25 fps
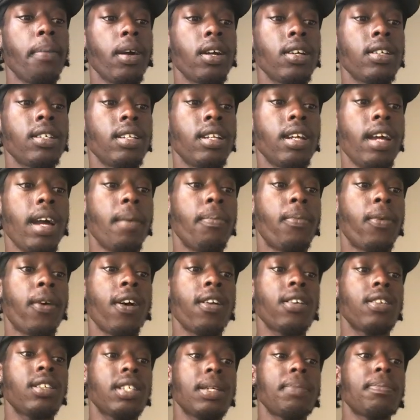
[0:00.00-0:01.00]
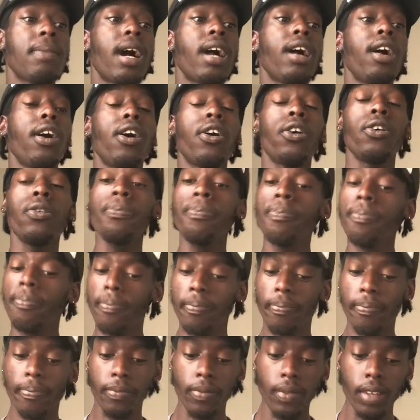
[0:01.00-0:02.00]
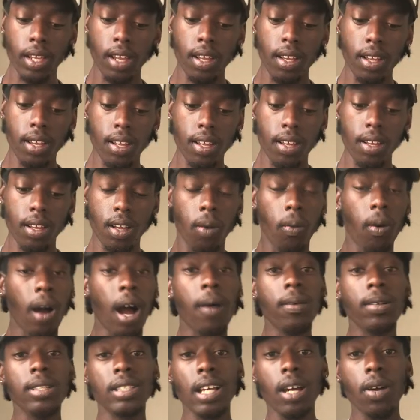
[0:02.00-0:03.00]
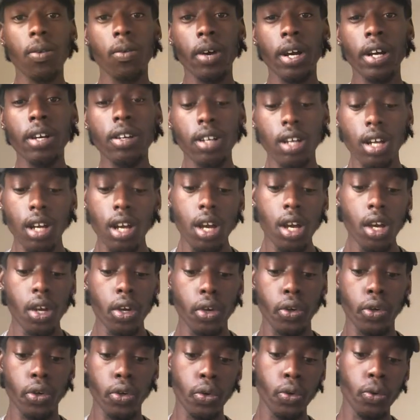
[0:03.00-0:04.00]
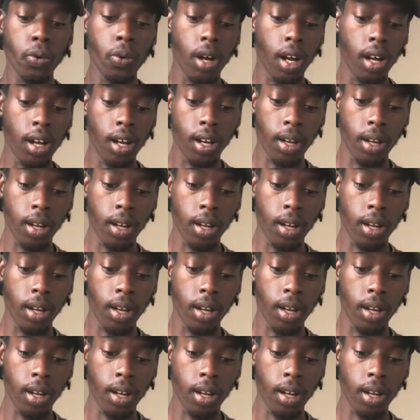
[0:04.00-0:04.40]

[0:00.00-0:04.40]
person had brought into my home while I was at work knew